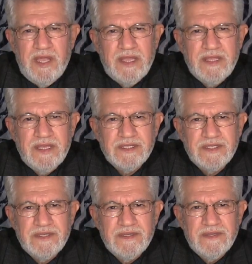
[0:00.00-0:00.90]
like
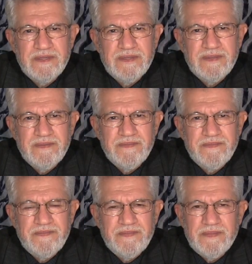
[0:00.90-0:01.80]
this.
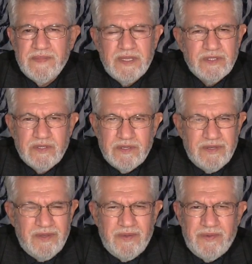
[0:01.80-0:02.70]
That's
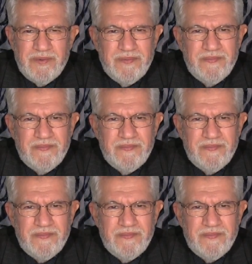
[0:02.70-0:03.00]
no.